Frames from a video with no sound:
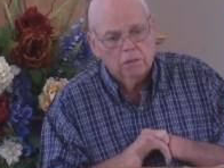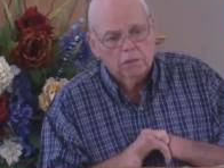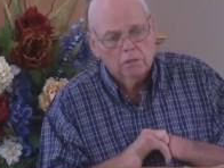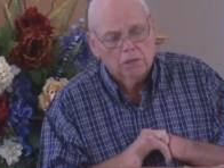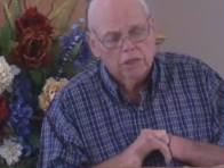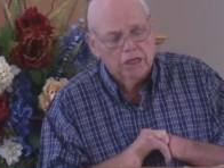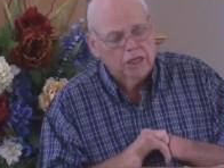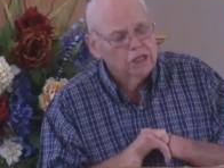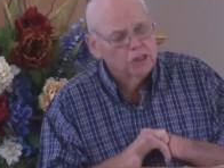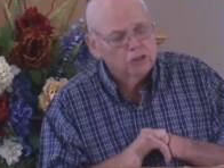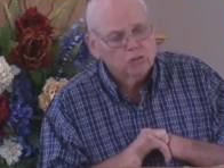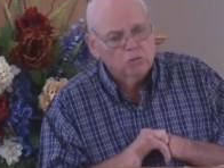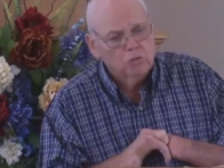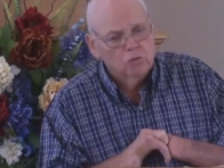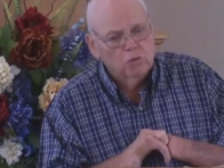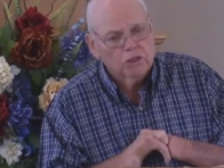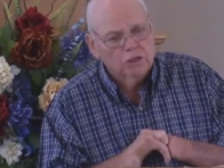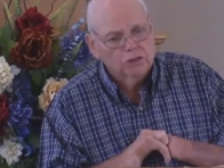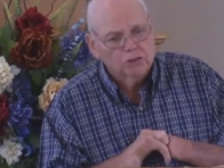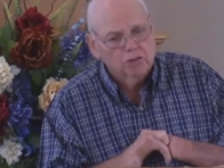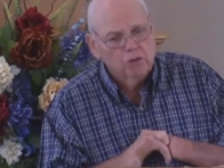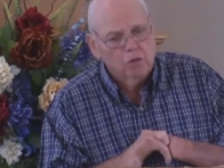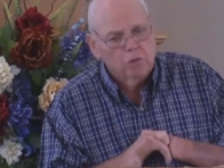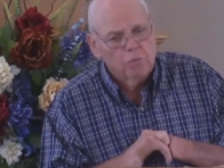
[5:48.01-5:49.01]
Israel
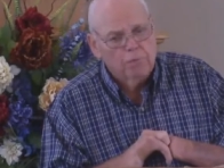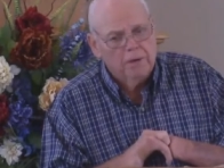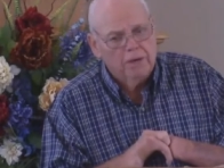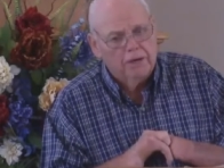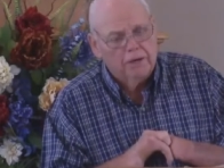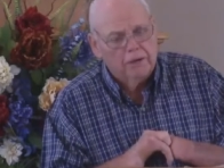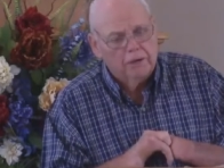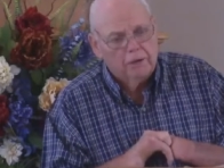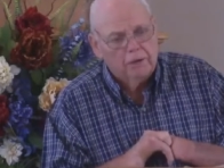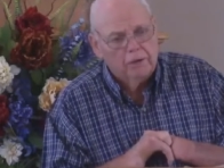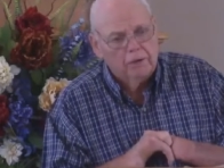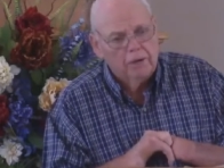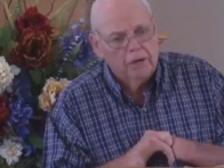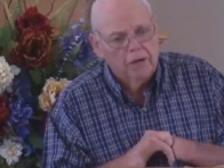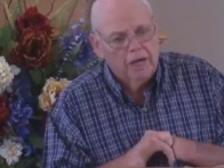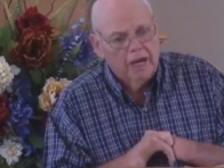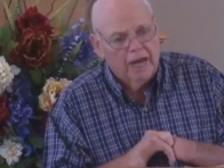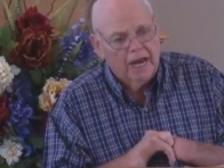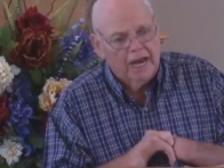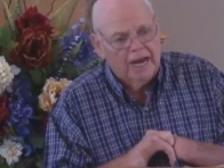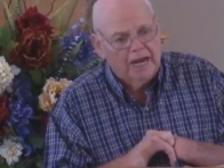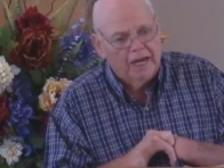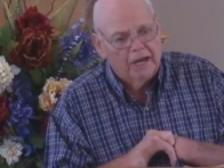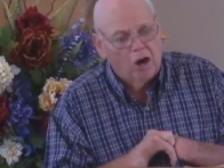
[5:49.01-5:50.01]
is no better,
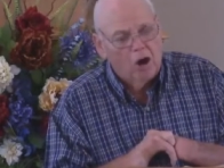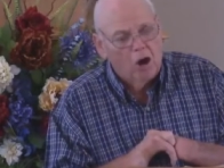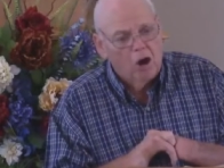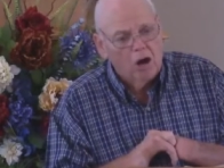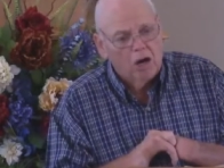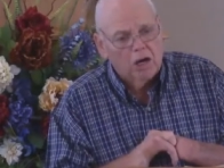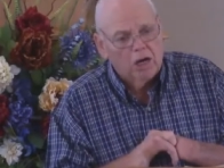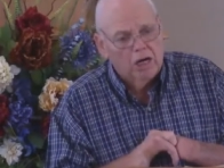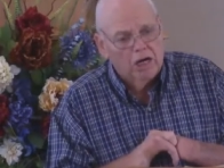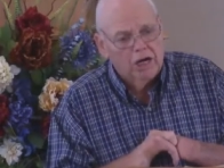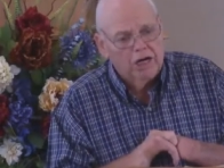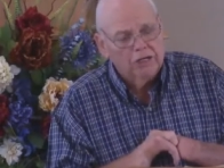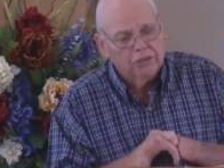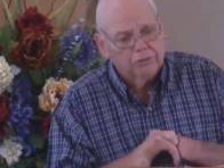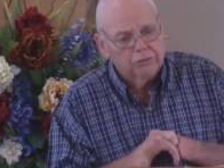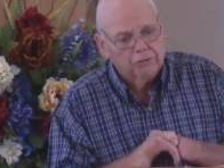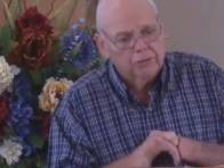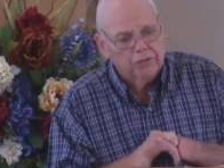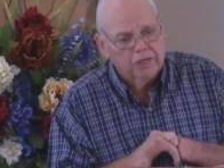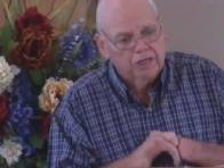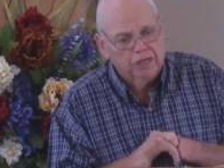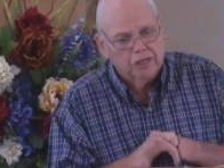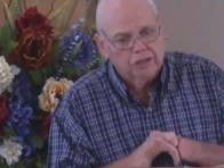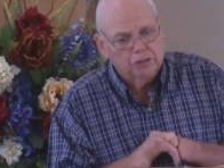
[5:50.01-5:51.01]
and our
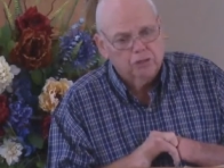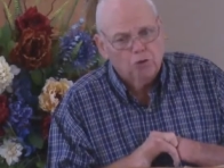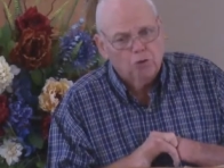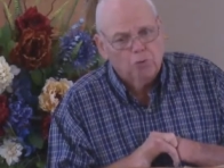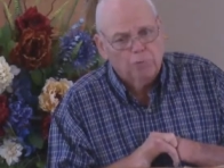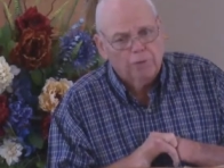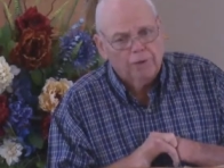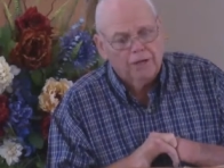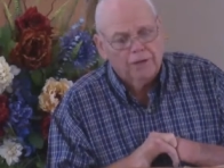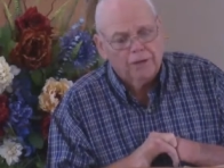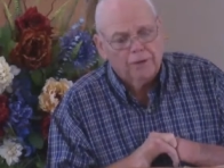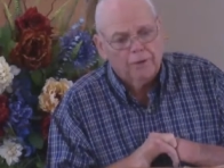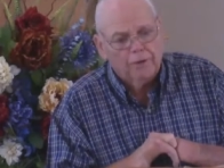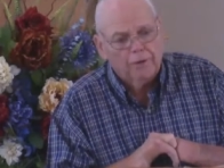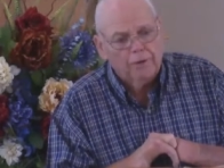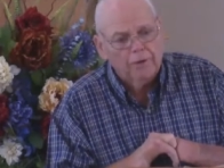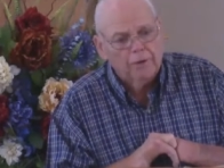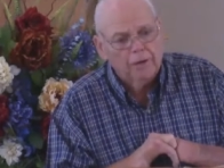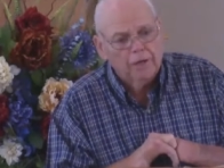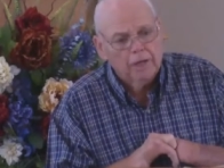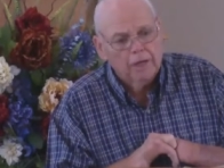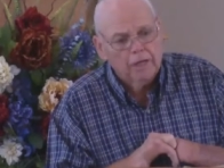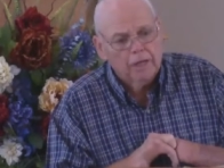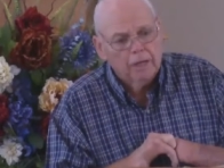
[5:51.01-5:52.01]
country is no
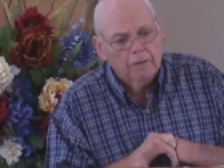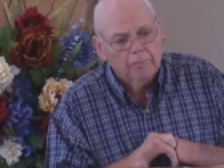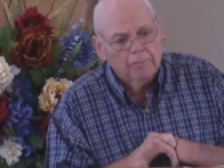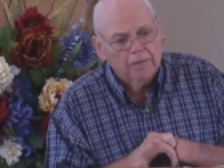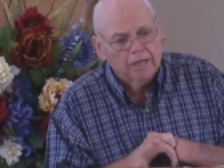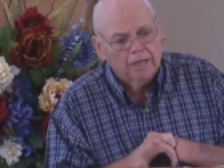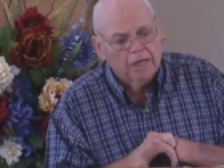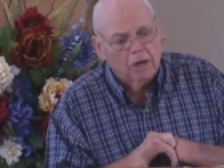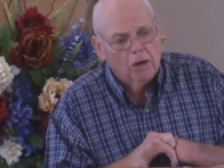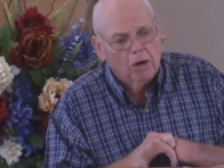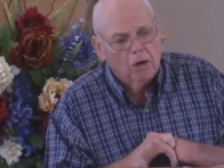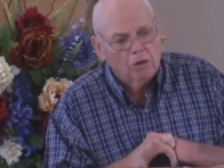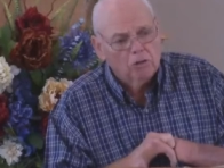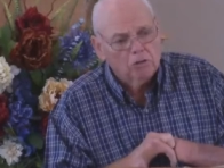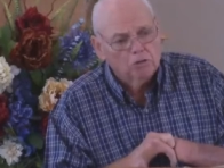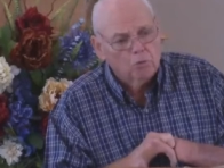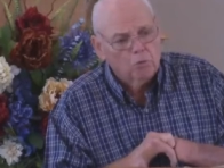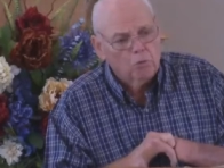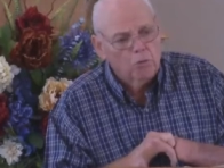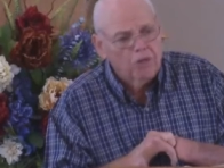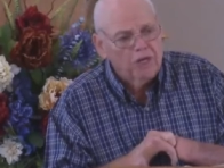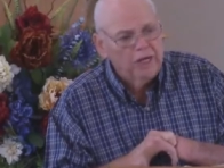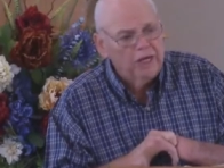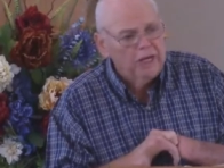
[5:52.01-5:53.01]
better. You're right. Because
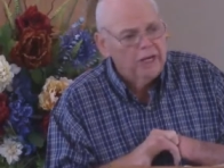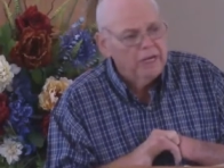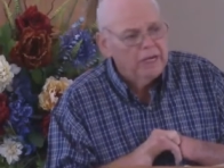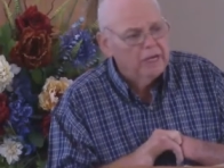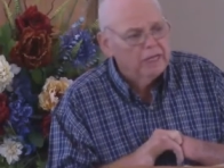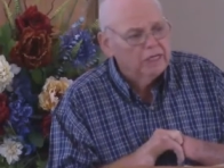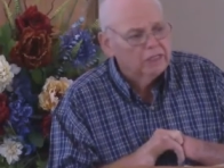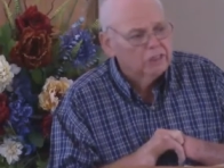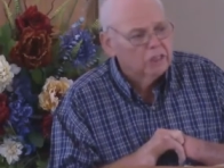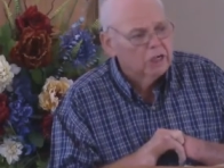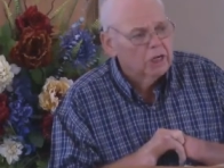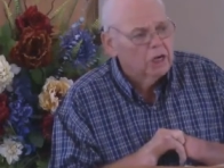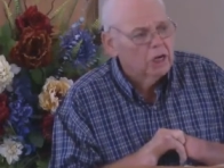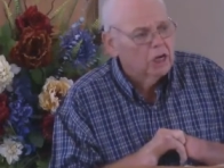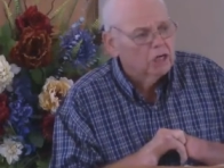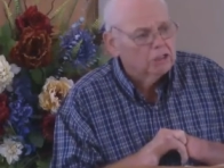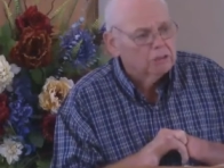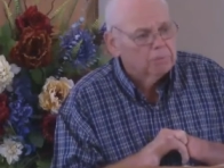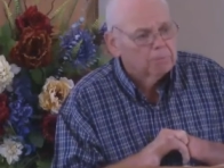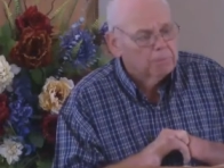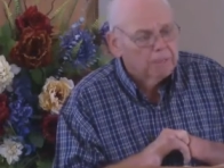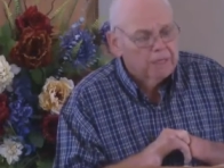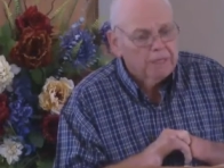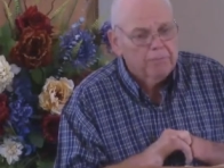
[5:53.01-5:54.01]
we, as God's
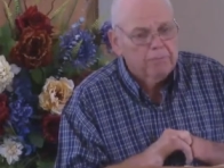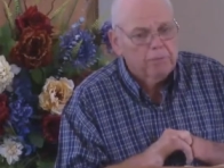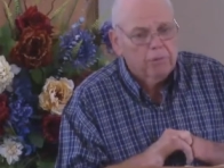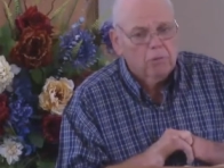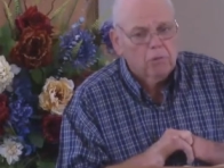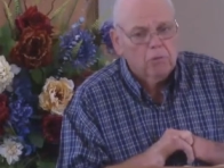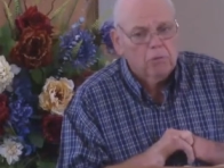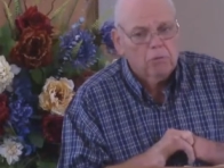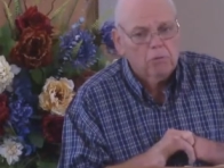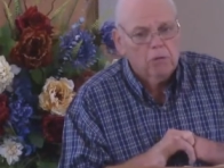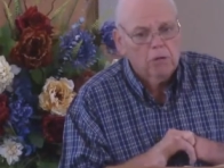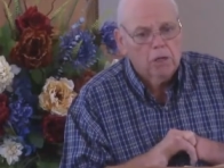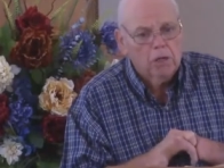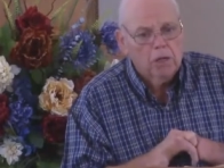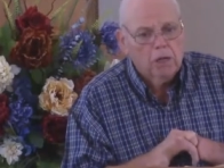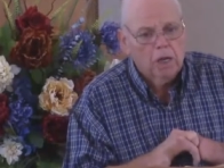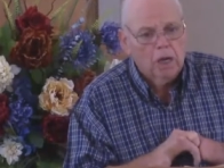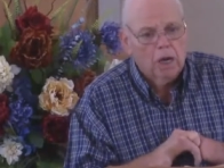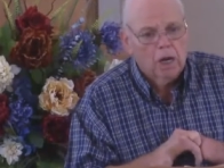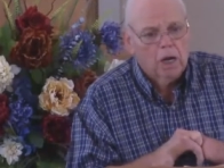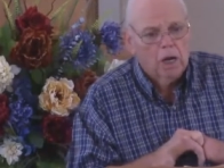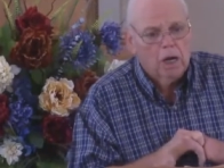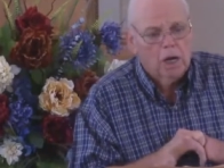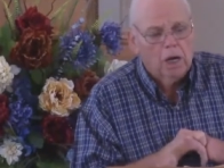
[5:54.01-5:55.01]
people,
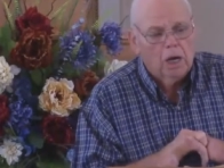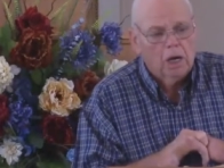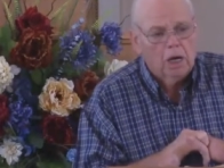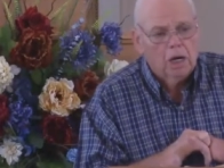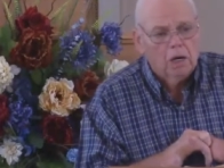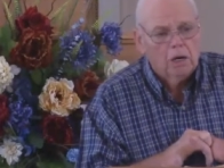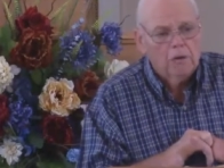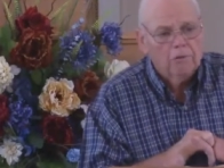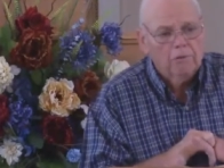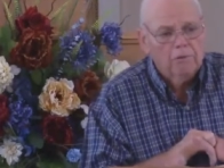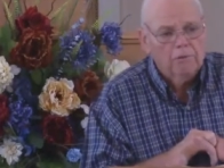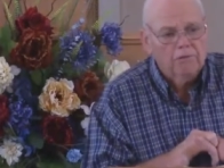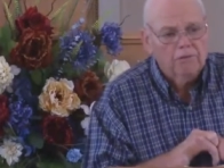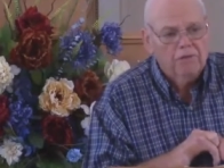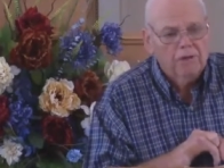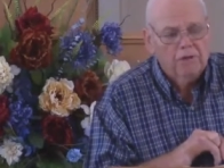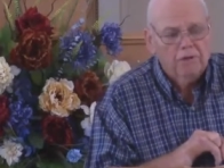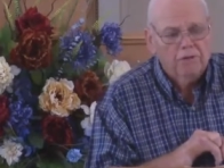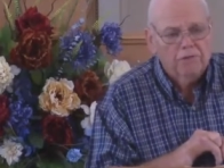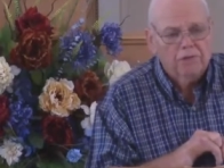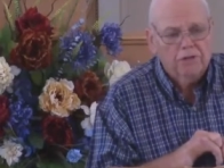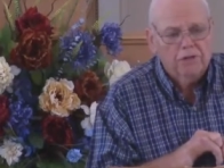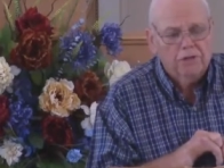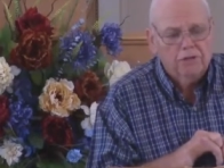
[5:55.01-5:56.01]

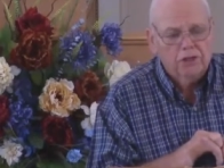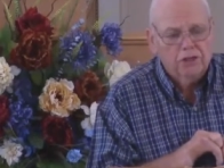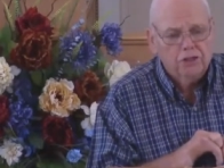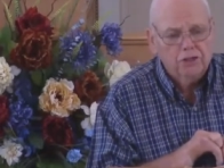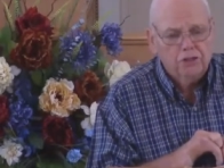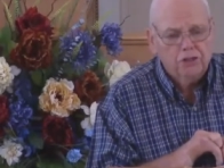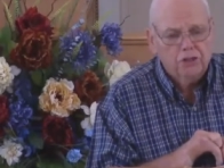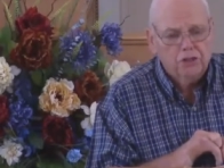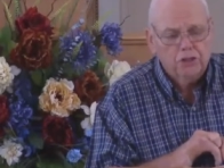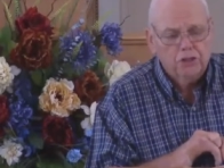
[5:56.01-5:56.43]
the